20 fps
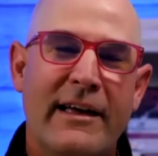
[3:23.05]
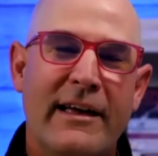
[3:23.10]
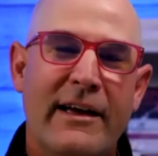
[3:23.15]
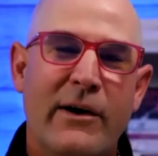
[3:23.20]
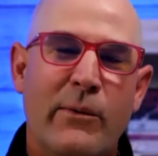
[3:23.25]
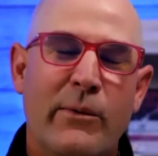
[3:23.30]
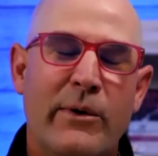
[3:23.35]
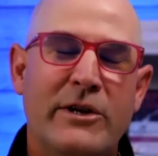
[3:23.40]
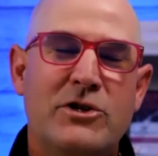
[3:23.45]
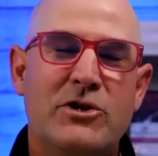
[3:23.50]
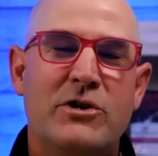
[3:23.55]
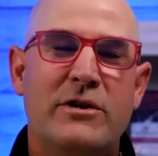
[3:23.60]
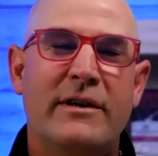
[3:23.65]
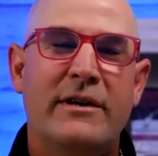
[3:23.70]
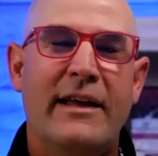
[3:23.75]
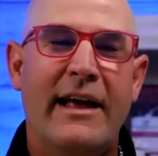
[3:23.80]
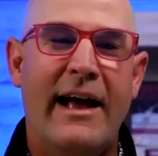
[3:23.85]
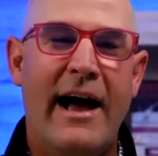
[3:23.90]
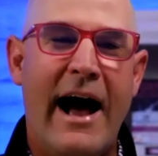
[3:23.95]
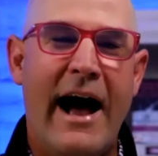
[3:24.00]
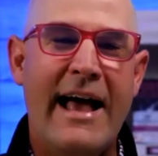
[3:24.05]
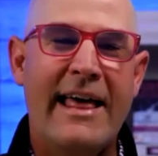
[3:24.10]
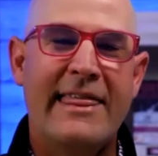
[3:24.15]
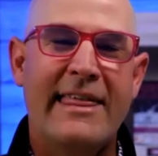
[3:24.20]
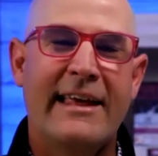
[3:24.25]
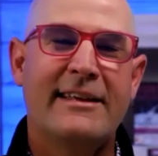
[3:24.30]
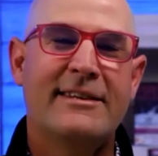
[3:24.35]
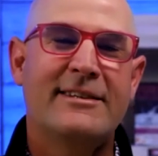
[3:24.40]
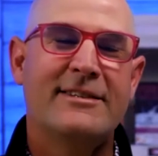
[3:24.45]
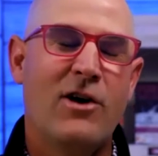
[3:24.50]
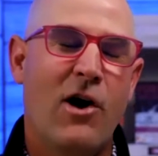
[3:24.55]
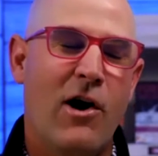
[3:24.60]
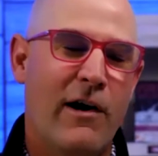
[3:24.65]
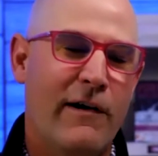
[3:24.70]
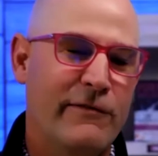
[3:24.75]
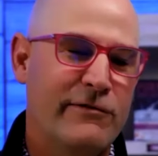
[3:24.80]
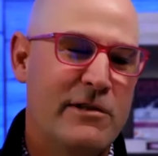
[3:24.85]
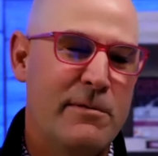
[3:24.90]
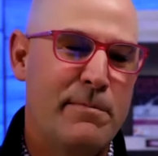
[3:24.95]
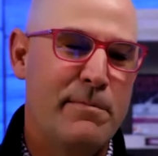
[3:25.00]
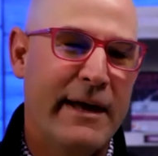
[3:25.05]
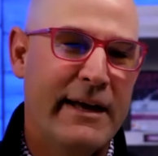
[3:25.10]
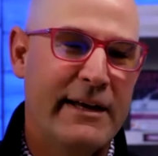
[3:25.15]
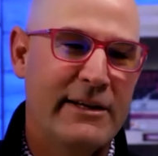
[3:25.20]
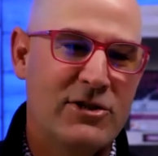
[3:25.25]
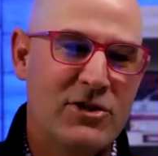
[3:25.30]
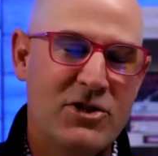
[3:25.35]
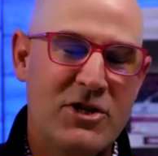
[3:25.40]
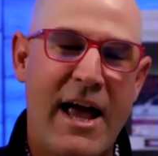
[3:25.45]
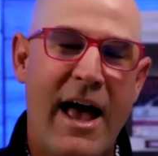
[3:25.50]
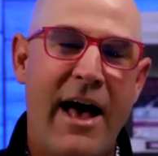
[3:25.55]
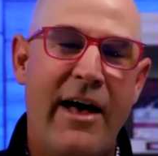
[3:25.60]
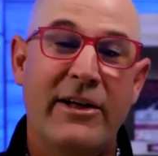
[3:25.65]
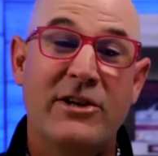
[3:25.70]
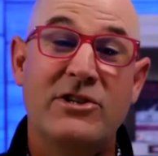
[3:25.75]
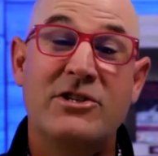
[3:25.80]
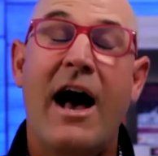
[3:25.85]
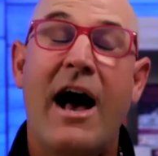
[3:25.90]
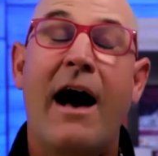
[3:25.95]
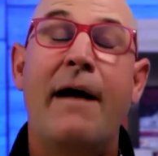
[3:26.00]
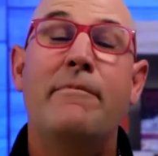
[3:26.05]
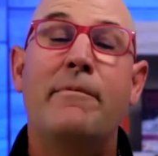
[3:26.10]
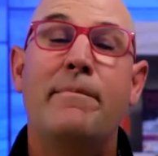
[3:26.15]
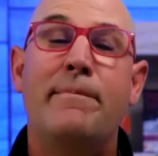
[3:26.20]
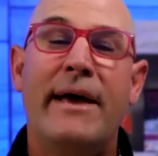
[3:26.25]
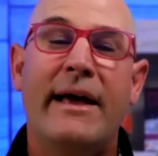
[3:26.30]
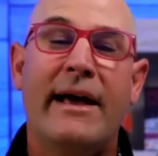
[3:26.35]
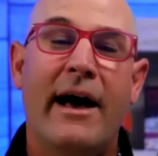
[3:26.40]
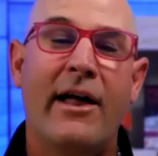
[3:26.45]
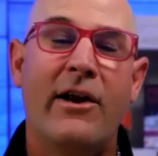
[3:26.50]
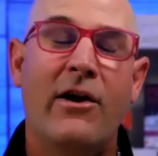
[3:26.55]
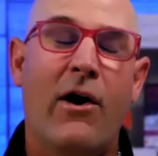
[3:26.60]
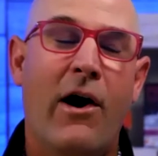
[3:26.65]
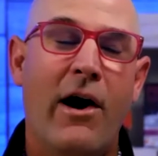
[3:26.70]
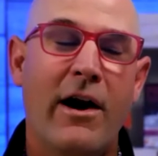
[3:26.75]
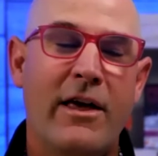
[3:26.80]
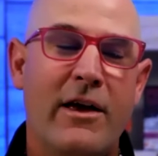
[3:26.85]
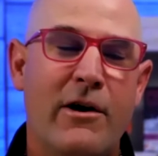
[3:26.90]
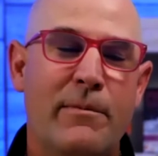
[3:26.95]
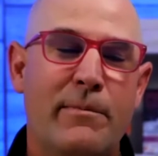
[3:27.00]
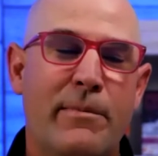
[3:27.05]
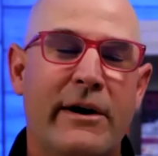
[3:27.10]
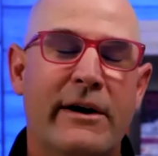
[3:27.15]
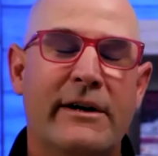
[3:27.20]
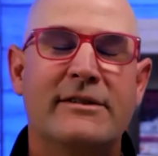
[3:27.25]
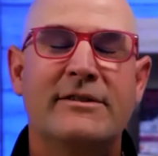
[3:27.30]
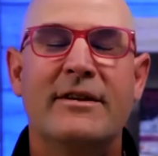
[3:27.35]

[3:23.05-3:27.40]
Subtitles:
which I think solves the biggest challenge. I'm big on audiobooks,